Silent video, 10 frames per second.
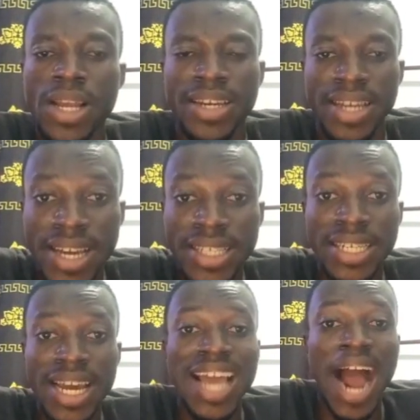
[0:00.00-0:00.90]

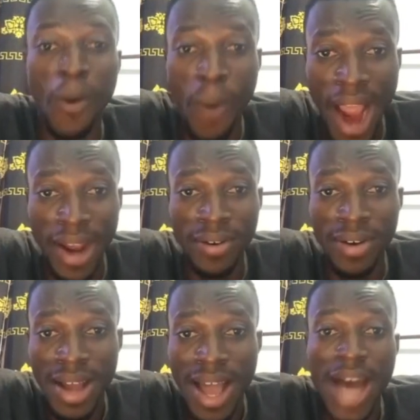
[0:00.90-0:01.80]
Education, you acquire, no.
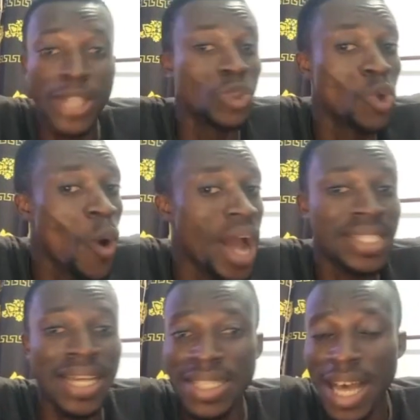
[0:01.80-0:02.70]
Has no
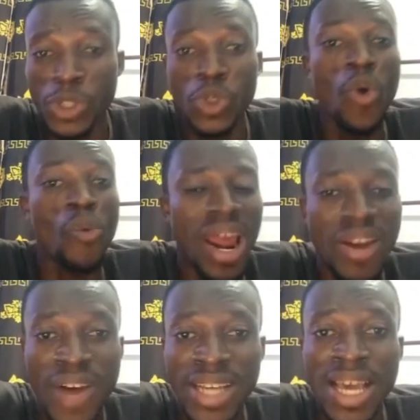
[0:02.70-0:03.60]
essence, has no
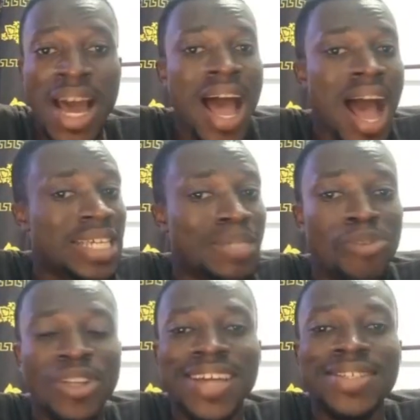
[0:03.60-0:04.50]
relevance, has
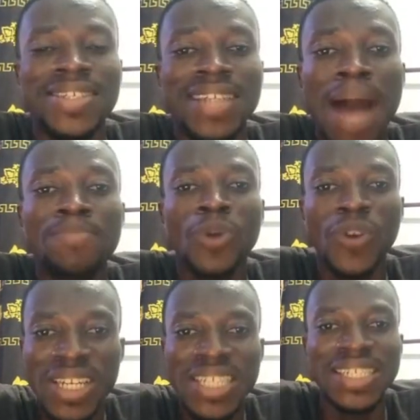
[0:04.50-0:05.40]
brought us in
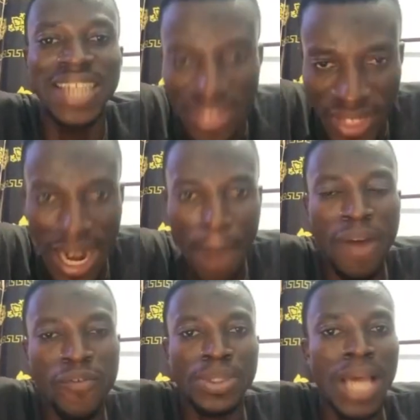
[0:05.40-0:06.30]
absolutely nothing
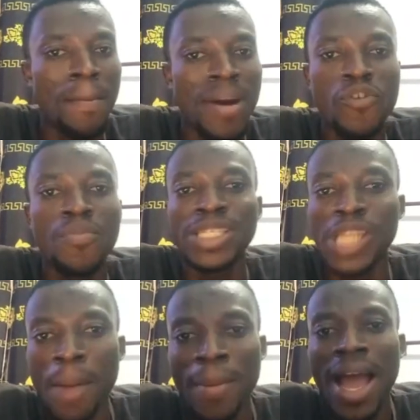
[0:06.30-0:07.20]
apart from some man for big
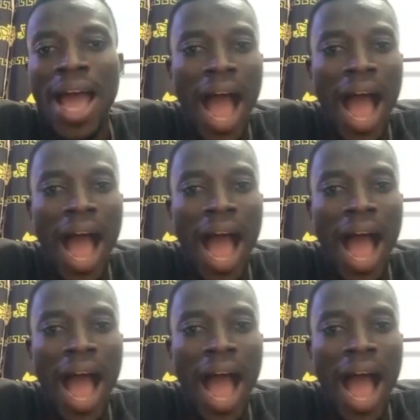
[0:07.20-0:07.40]
number.